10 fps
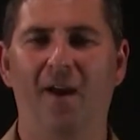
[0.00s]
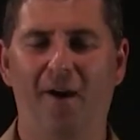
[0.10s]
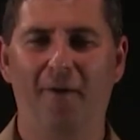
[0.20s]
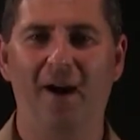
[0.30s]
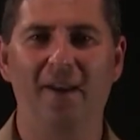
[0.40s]

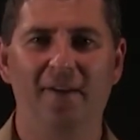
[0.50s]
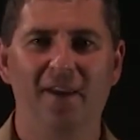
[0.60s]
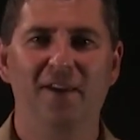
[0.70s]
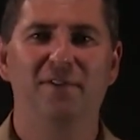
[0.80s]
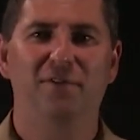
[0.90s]
All right,
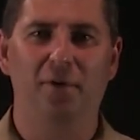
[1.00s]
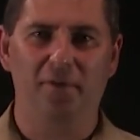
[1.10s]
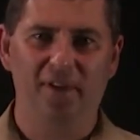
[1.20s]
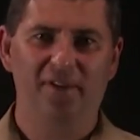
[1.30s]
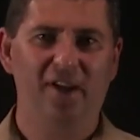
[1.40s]
so
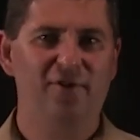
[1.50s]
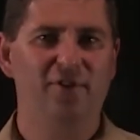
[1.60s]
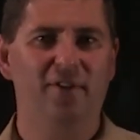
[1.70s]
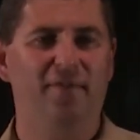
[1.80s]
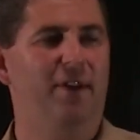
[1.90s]
in this
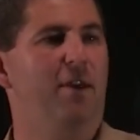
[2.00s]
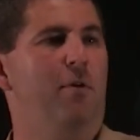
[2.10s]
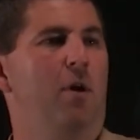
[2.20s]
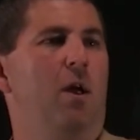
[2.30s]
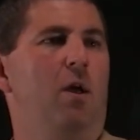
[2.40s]
section of the
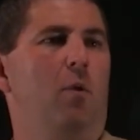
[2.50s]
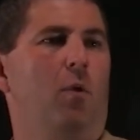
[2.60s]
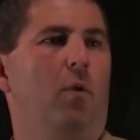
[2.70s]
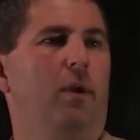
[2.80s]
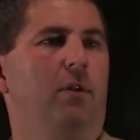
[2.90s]
video, we're
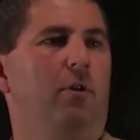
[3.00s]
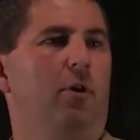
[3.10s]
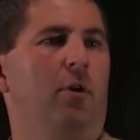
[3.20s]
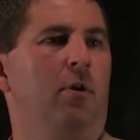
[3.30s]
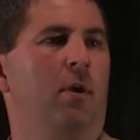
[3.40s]
going to
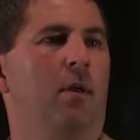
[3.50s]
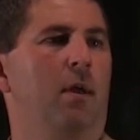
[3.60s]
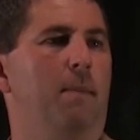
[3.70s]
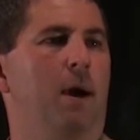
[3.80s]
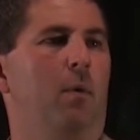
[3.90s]
learn
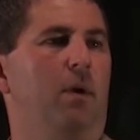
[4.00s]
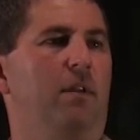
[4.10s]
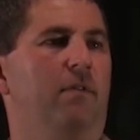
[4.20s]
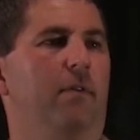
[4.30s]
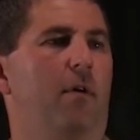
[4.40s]
about what
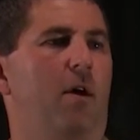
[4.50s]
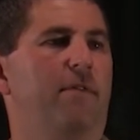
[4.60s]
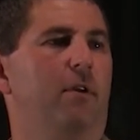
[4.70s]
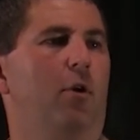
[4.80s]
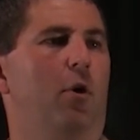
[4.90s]
is
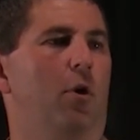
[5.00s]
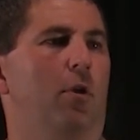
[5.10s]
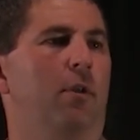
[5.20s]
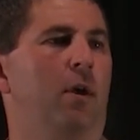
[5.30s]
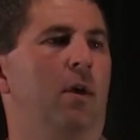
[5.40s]
often
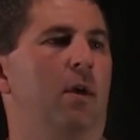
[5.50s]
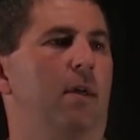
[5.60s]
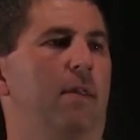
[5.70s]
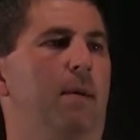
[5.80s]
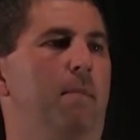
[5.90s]
called
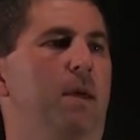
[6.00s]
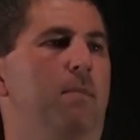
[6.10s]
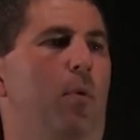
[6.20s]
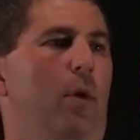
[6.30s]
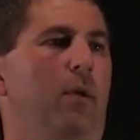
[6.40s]
the
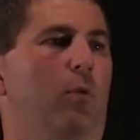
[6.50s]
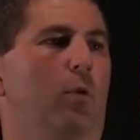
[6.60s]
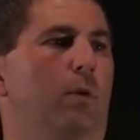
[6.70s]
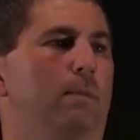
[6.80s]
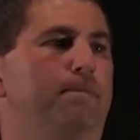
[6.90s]
midpoint
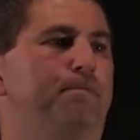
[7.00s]
rule.